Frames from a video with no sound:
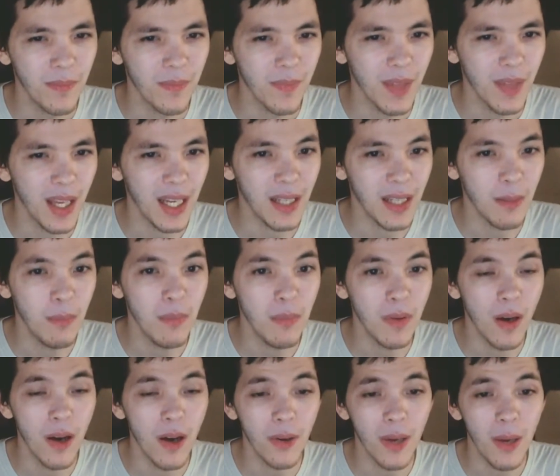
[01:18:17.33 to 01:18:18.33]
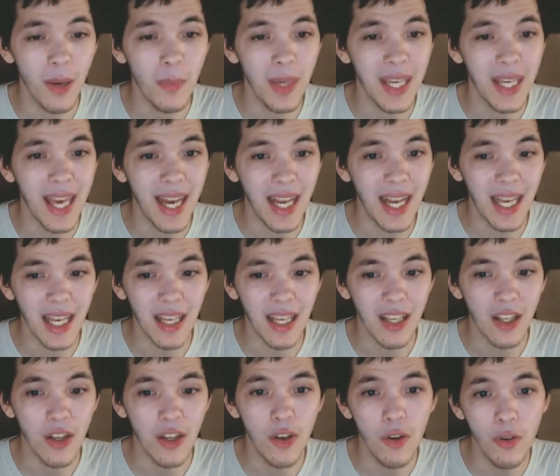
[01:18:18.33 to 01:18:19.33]
Like, okay, we get it.
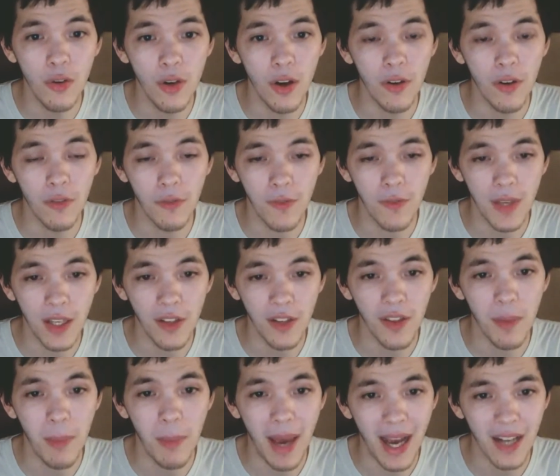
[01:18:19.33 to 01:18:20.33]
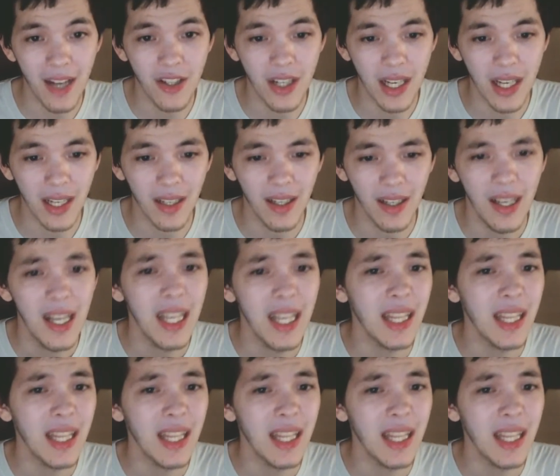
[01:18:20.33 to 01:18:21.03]
You don't feel the magic.